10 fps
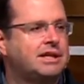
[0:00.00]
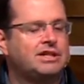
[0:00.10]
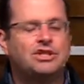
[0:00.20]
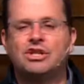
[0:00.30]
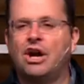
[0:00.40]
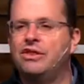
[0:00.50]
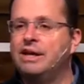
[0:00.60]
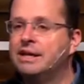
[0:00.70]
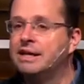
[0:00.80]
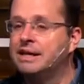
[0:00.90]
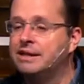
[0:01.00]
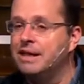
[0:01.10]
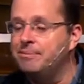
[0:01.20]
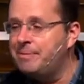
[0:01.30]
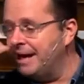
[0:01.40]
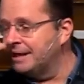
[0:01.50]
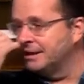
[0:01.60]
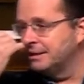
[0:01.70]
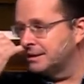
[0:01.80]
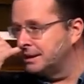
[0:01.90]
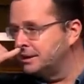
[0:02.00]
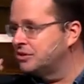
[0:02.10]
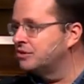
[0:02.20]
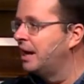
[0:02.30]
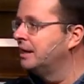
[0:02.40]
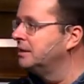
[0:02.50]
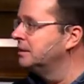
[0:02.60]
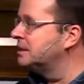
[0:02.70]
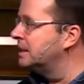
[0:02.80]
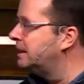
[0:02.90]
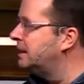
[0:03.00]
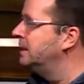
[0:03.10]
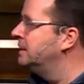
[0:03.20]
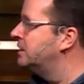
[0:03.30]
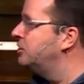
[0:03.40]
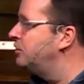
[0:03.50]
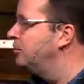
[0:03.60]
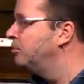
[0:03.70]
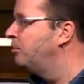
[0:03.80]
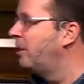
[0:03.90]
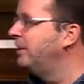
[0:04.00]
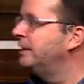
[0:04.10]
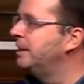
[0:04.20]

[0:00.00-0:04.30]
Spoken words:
And so there are battles, there are struggles, there are things that you worried